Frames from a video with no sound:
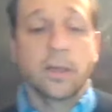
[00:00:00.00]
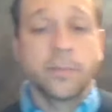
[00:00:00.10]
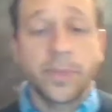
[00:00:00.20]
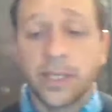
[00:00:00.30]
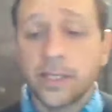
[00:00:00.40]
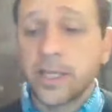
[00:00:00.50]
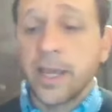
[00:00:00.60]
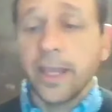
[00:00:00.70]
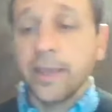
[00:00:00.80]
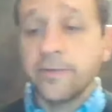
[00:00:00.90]
Because
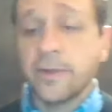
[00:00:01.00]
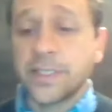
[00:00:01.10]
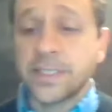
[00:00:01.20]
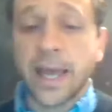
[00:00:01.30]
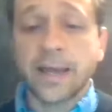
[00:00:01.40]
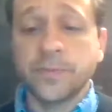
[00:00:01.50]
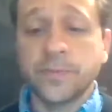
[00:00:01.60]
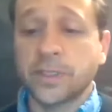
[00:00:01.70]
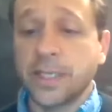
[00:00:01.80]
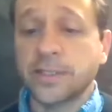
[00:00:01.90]
even if a
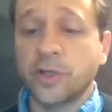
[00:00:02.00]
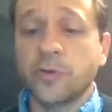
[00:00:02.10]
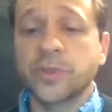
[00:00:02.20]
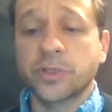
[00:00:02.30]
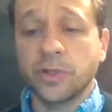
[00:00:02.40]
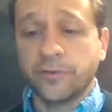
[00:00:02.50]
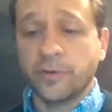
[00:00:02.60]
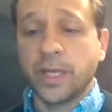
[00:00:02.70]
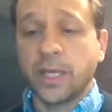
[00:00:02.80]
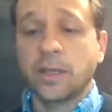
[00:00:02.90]
textbook says an herb is good for
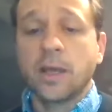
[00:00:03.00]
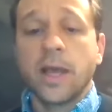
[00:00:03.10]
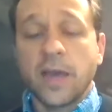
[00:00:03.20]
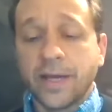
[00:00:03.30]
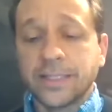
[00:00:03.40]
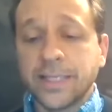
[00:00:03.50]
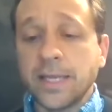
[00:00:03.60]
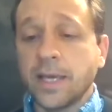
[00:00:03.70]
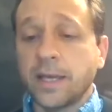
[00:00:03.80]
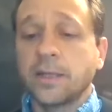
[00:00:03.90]
me, if I
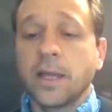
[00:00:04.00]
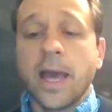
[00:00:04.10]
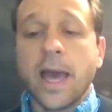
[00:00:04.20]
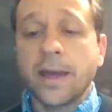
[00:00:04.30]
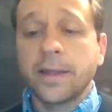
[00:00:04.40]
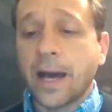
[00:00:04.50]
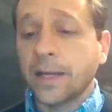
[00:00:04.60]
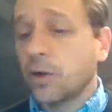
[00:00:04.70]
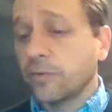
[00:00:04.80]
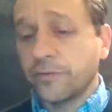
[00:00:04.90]
take it and I
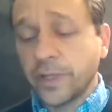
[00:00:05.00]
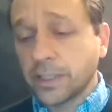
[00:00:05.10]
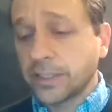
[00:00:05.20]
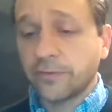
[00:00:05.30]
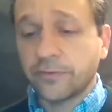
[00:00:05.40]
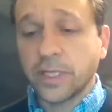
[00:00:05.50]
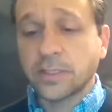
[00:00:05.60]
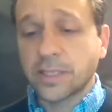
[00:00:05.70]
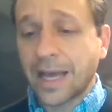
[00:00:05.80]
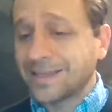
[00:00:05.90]
don't feel a
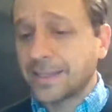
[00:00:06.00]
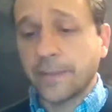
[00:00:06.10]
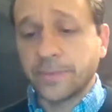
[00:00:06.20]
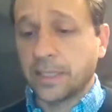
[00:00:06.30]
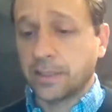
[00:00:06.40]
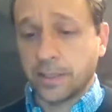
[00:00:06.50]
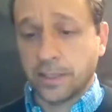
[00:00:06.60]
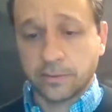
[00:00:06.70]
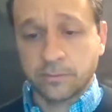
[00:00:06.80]
difference, I stop taking it.